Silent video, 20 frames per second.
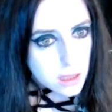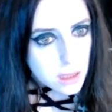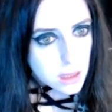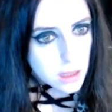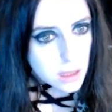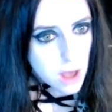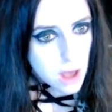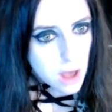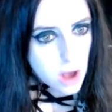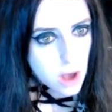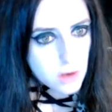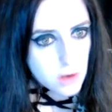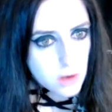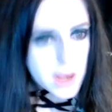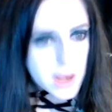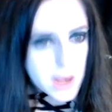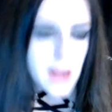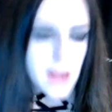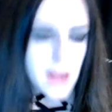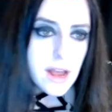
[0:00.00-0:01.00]

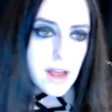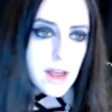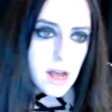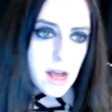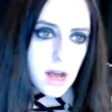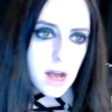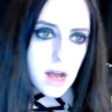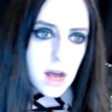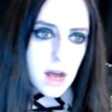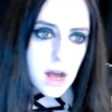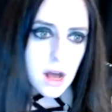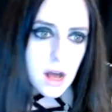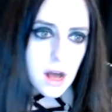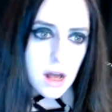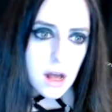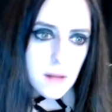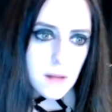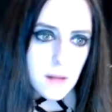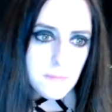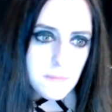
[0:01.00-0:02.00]
Okay.
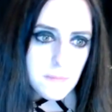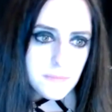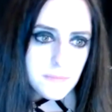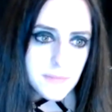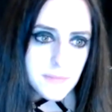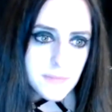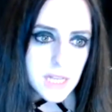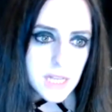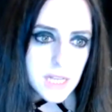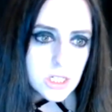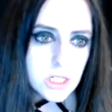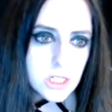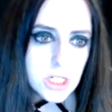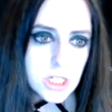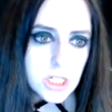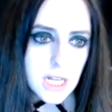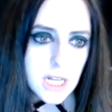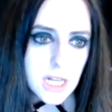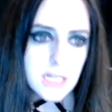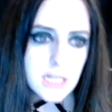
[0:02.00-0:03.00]

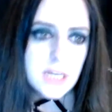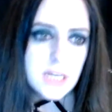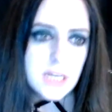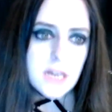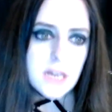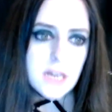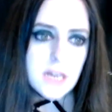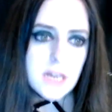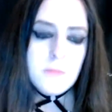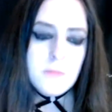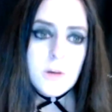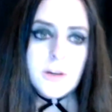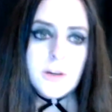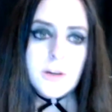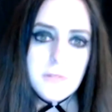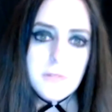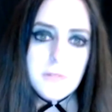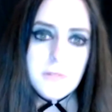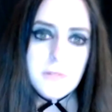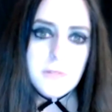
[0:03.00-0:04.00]
Shelly, Mortonwood
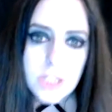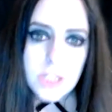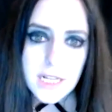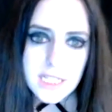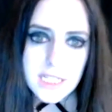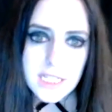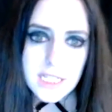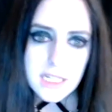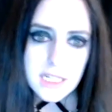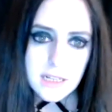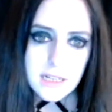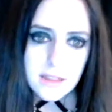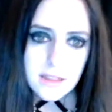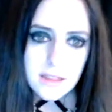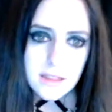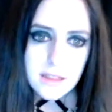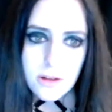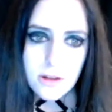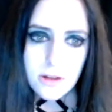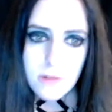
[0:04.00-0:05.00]
Shelly, there you
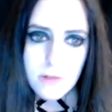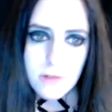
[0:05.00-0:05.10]
are.